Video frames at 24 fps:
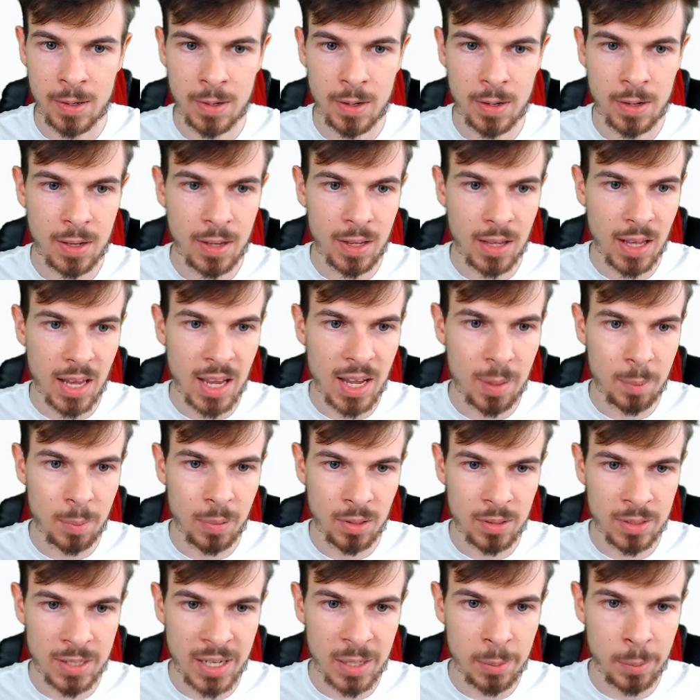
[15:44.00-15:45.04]
Apple,
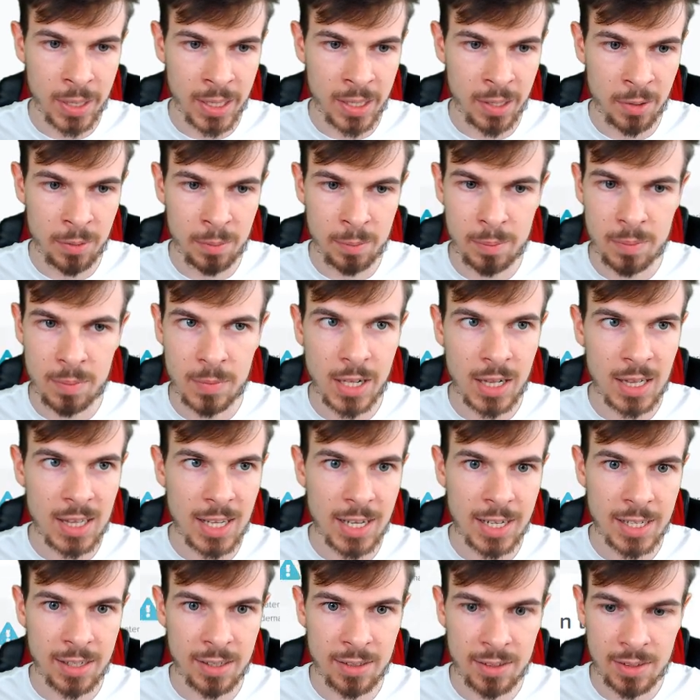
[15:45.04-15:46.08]
there we go.
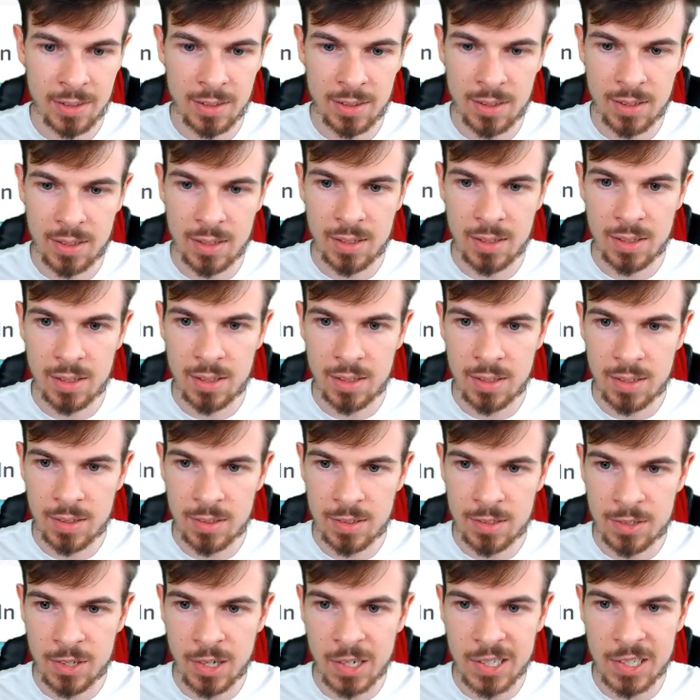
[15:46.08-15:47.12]
Click.
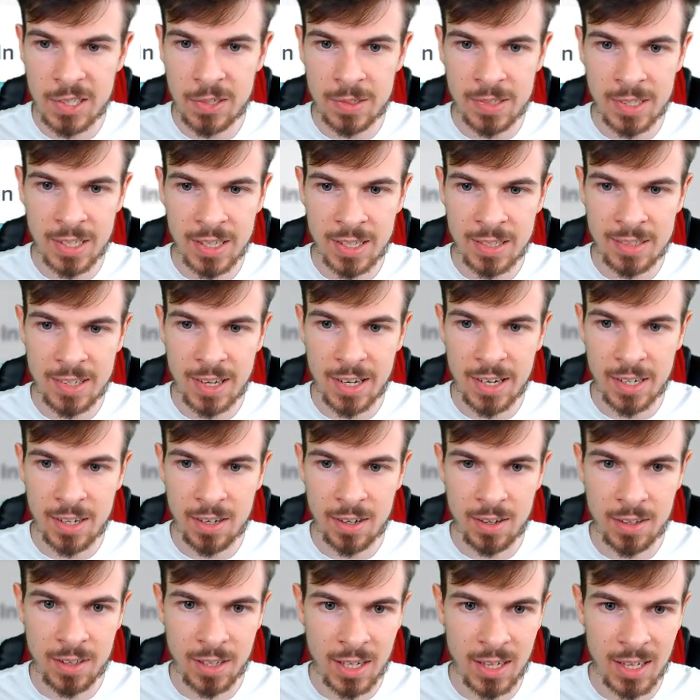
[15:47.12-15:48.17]
Start using this
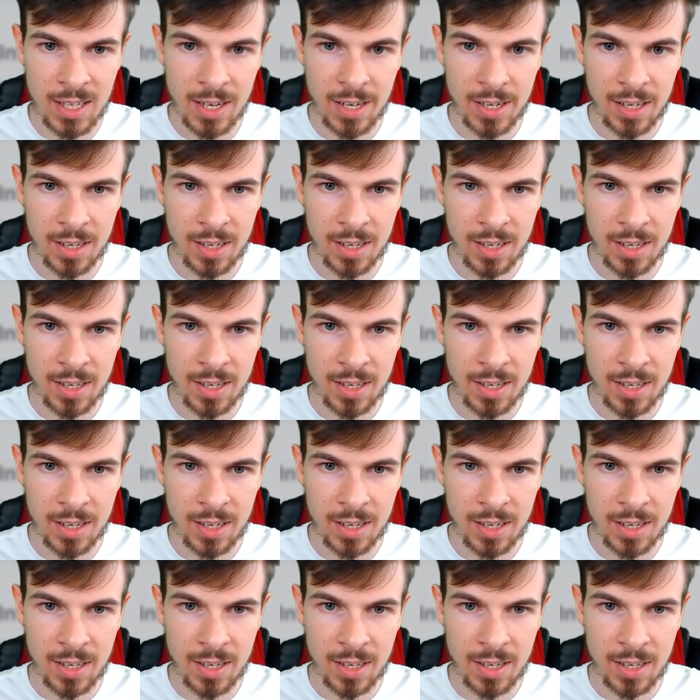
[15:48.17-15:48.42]
icon. Click.